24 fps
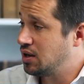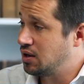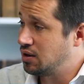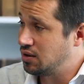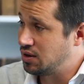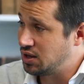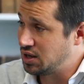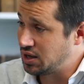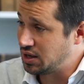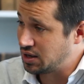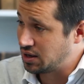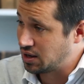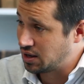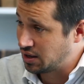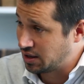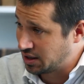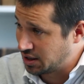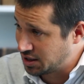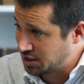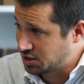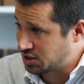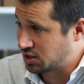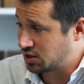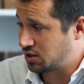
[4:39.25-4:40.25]
the
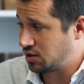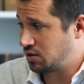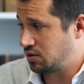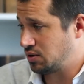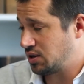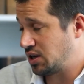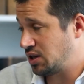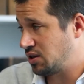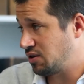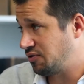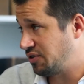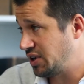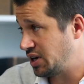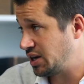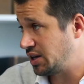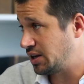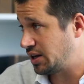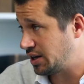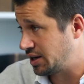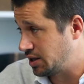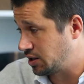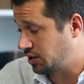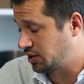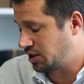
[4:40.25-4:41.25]
risk, and the very
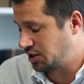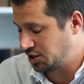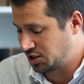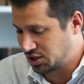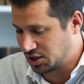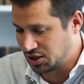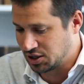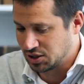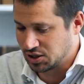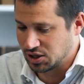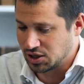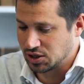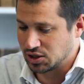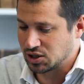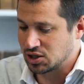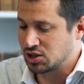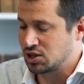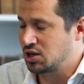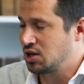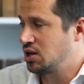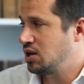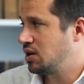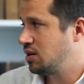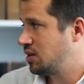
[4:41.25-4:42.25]
real risk exists,
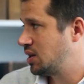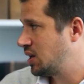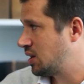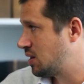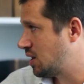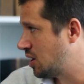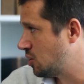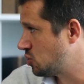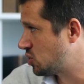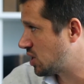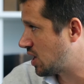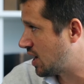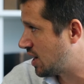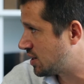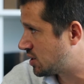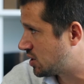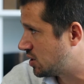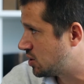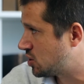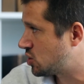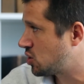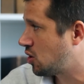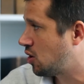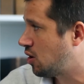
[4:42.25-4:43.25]
that those
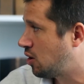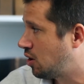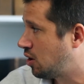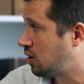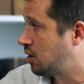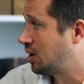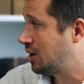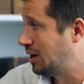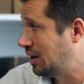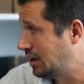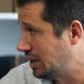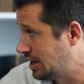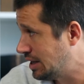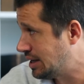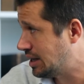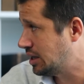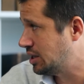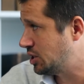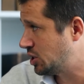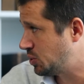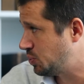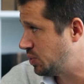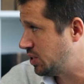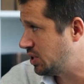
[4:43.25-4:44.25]
assets are, legally
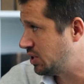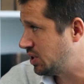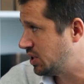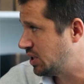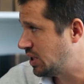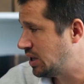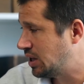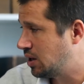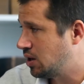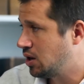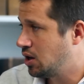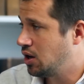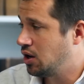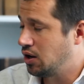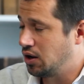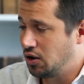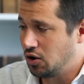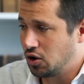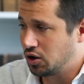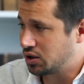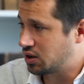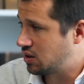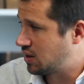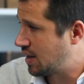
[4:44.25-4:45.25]
speaking,
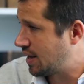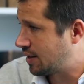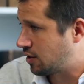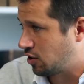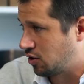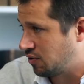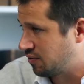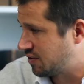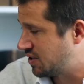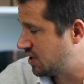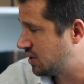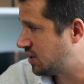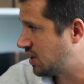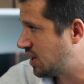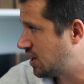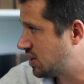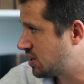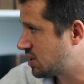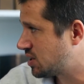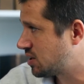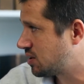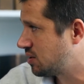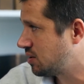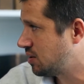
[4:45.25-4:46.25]
not that of the
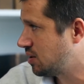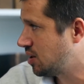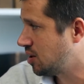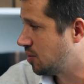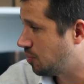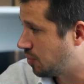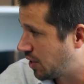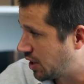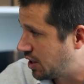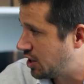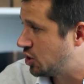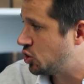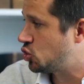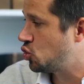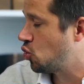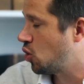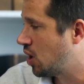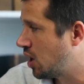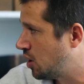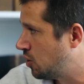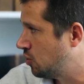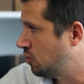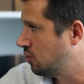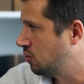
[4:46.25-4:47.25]
trust, but is your
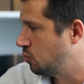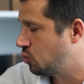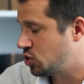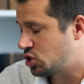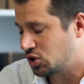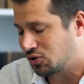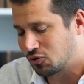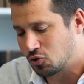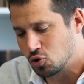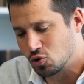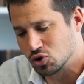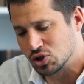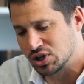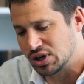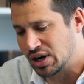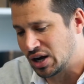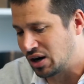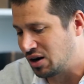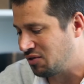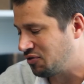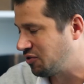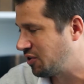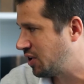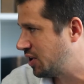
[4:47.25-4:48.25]
own, which of course
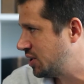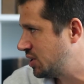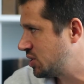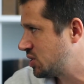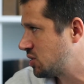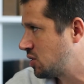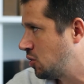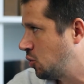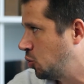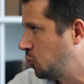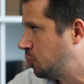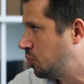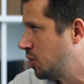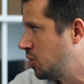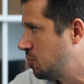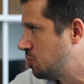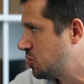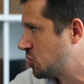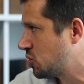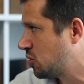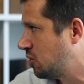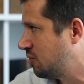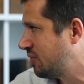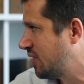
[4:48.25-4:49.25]
nullifies the whole
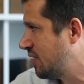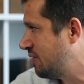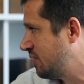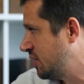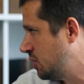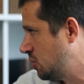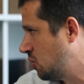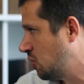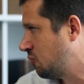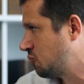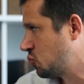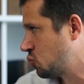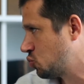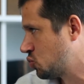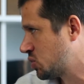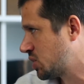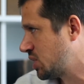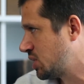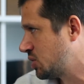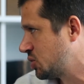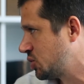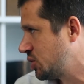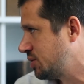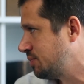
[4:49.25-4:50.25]
purpose of having an offshore
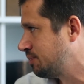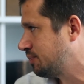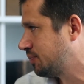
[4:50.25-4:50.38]
structure.